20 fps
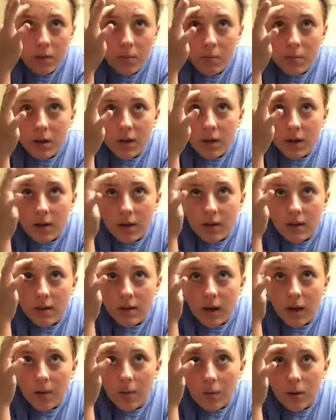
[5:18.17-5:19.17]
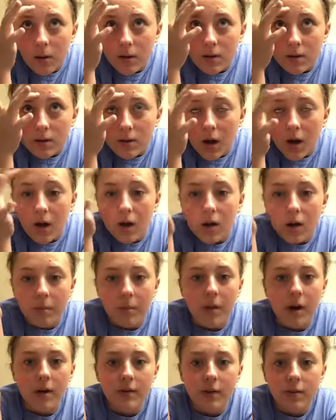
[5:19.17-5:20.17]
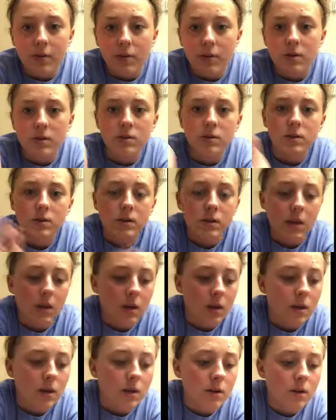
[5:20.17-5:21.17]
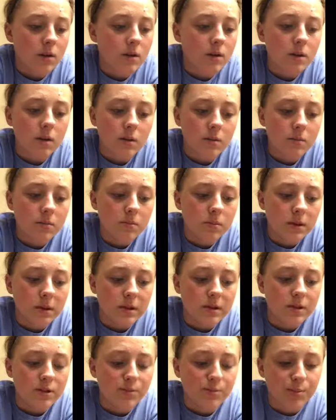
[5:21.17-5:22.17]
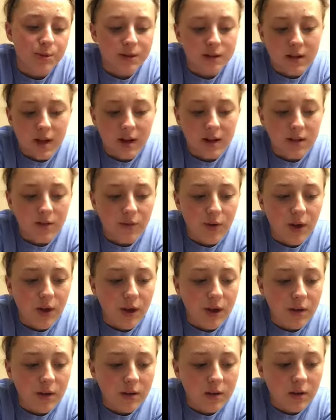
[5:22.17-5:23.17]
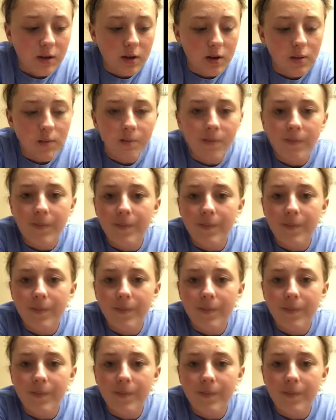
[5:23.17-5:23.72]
because I want it to all come off at once and be super satisfying, you know?